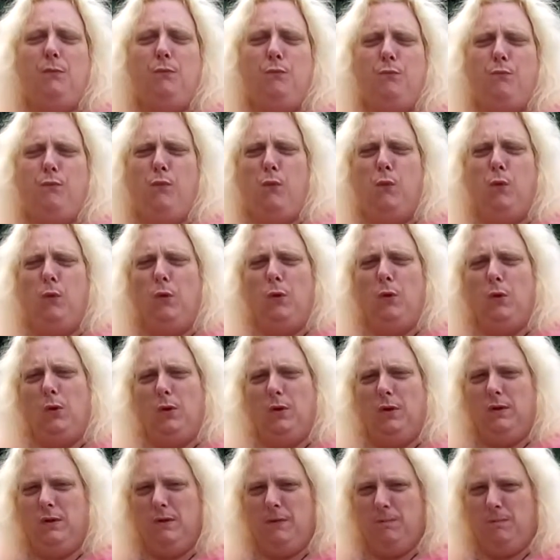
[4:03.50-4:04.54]

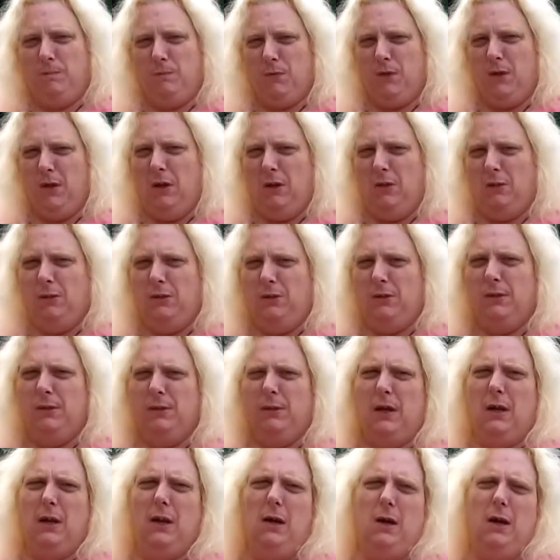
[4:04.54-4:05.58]
for a
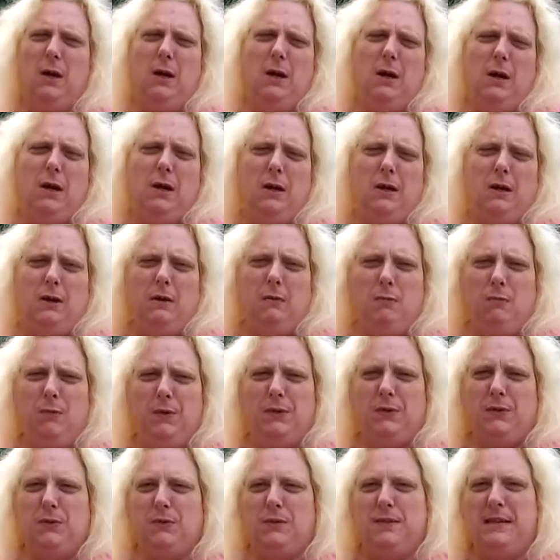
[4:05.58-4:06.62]
long
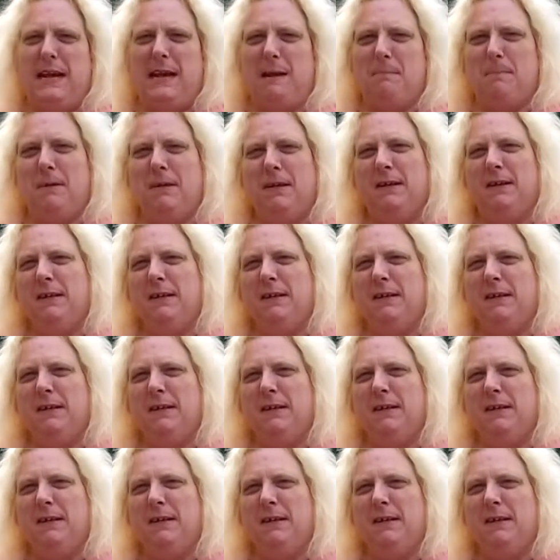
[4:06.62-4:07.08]
winter's nap.